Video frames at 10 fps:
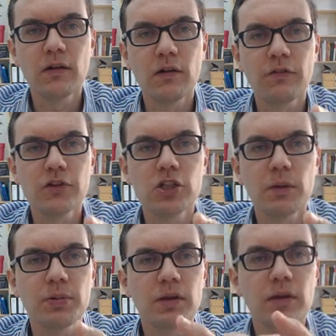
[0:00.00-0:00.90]

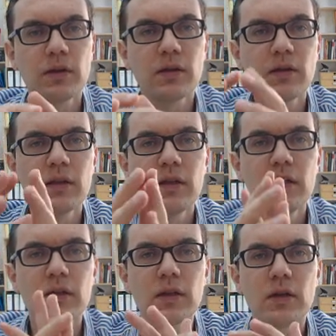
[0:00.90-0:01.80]
shops near
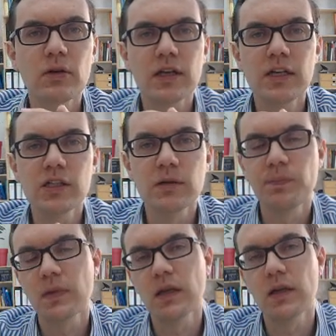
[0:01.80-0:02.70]
this
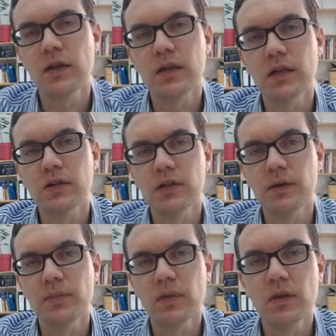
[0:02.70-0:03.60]
location, etc.
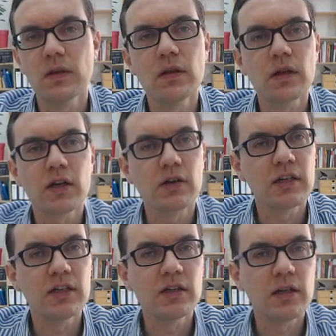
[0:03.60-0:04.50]
These are
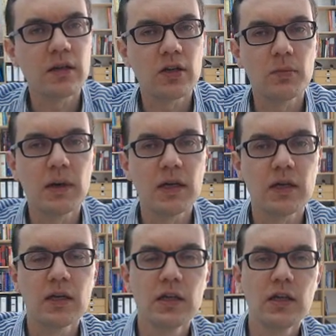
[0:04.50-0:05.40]
criteria that you
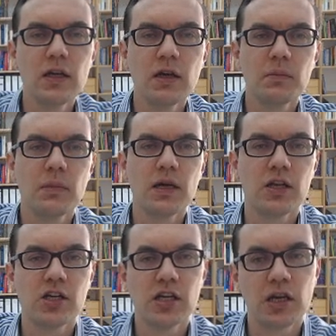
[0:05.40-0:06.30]
might check.